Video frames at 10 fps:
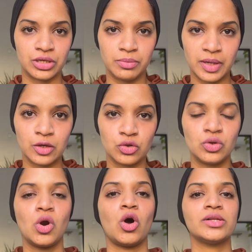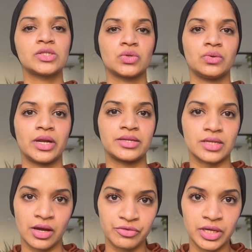Megur, also known as
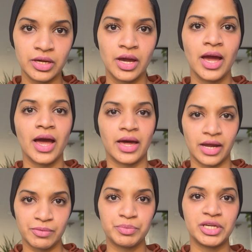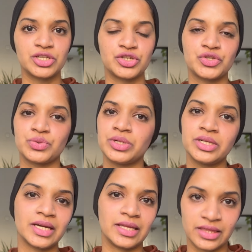Avi, and I'm a PhD
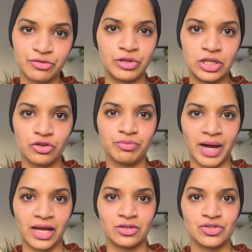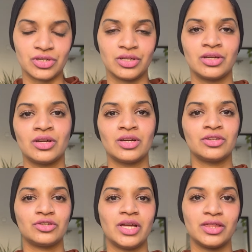student in the field of biology.
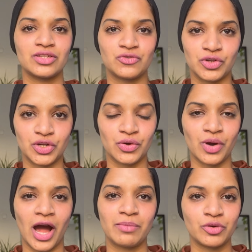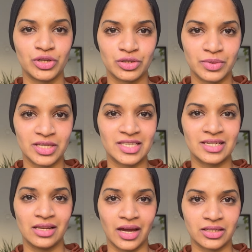Today in this video, I'm going to be
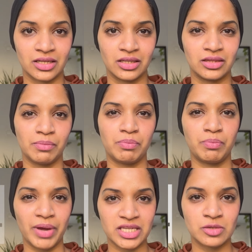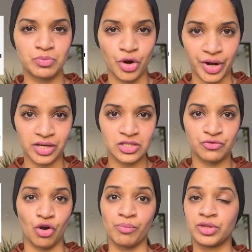selecting the best products
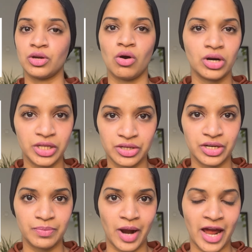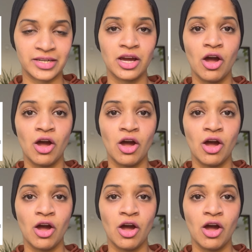from the Ordinary brand